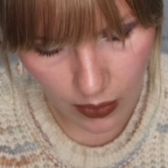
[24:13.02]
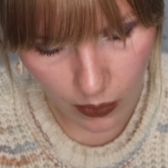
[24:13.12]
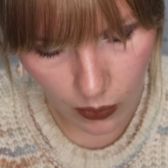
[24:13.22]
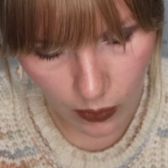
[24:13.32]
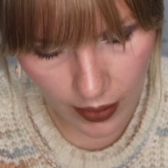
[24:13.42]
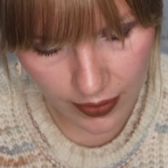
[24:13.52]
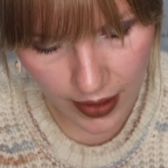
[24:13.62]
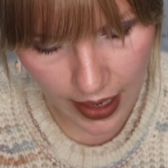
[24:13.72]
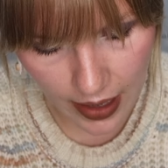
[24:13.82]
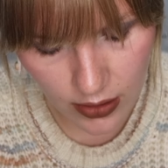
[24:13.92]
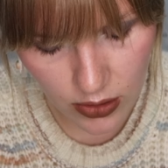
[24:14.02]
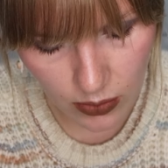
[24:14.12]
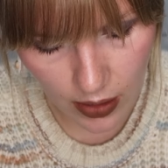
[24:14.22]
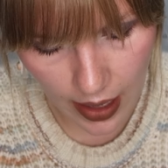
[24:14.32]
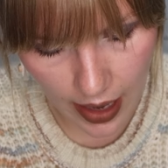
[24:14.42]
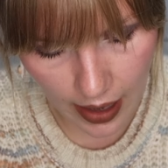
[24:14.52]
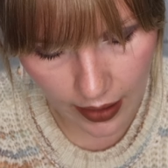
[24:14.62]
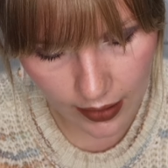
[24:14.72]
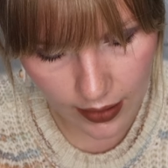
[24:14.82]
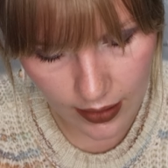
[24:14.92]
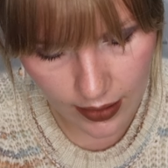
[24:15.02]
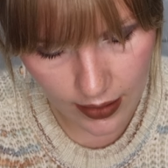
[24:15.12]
What the actual heck?